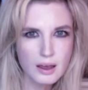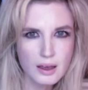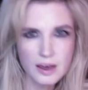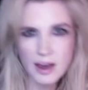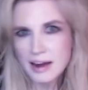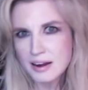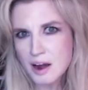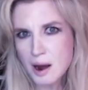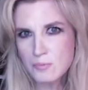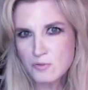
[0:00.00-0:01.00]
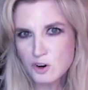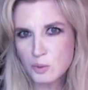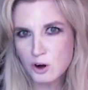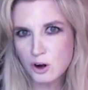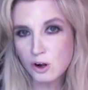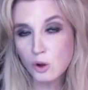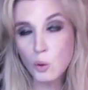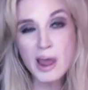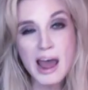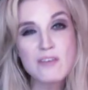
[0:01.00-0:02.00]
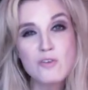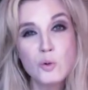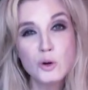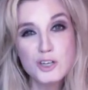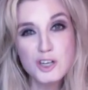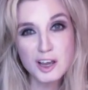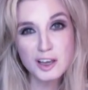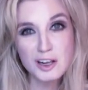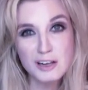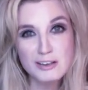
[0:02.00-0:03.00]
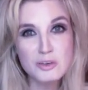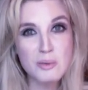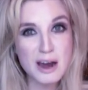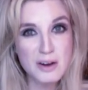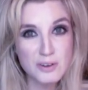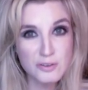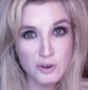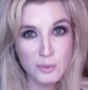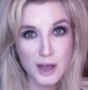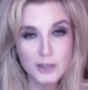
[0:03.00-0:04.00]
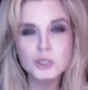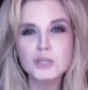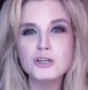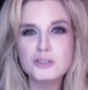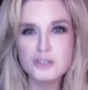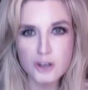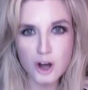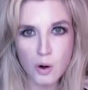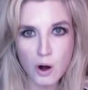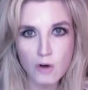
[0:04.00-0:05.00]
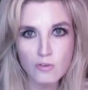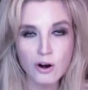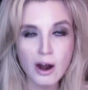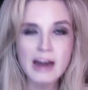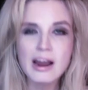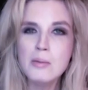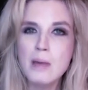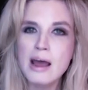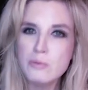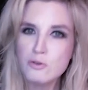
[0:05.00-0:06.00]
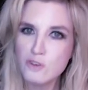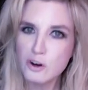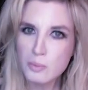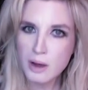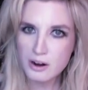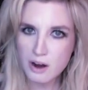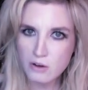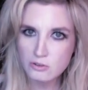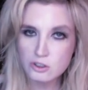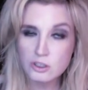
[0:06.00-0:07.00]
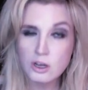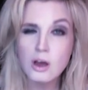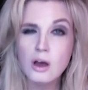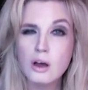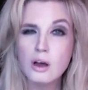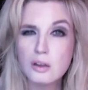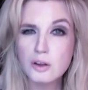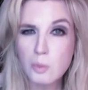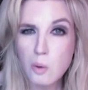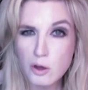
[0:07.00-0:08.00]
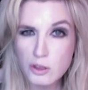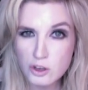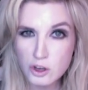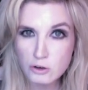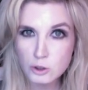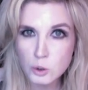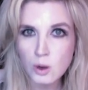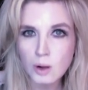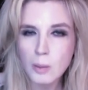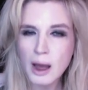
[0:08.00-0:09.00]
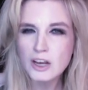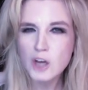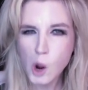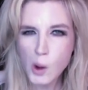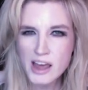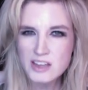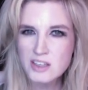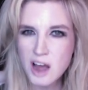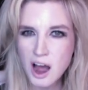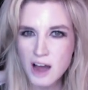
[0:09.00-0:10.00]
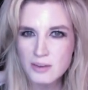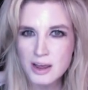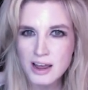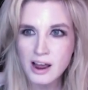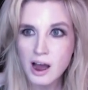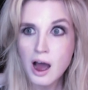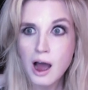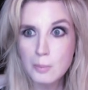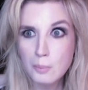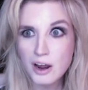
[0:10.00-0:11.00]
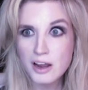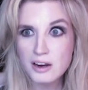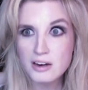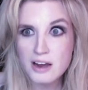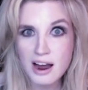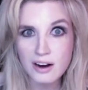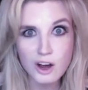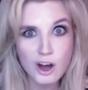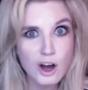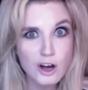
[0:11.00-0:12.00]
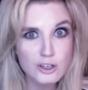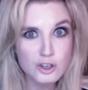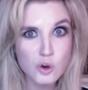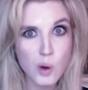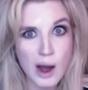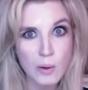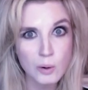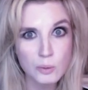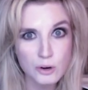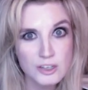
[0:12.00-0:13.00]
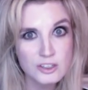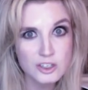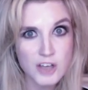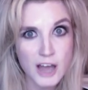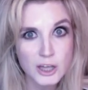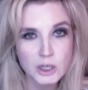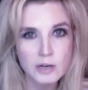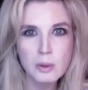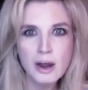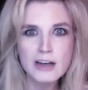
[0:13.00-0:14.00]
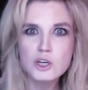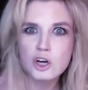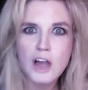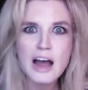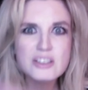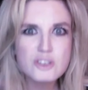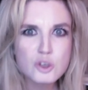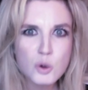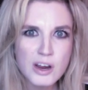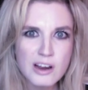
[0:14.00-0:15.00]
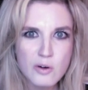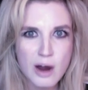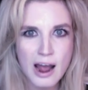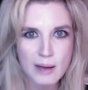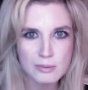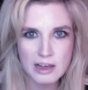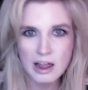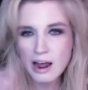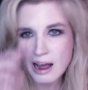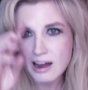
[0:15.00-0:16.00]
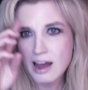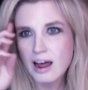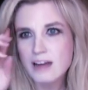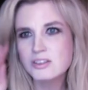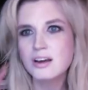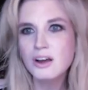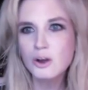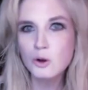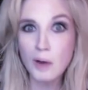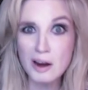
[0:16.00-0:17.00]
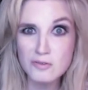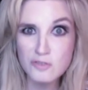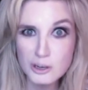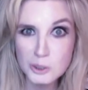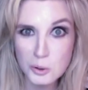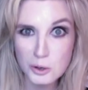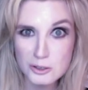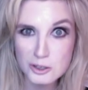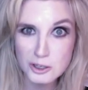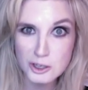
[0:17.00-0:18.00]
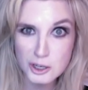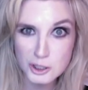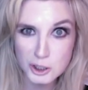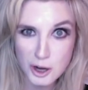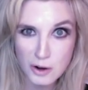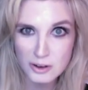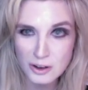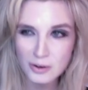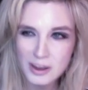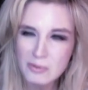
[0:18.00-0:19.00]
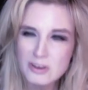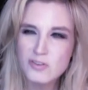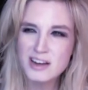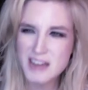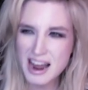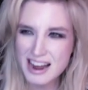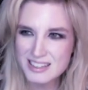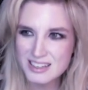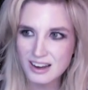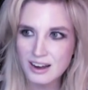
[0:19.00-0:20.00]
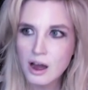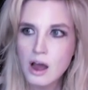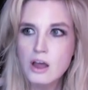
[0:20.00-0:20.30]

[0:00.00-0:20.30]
Get comfortable. We have a ridiculous amount of information to go over, and I might refer to my notes a little more than usual, but go easy on me. I'm breaking down a 2-hour presentation, but I took lots of screen grabs. I got lots of great visuals to show you. It was fantastic.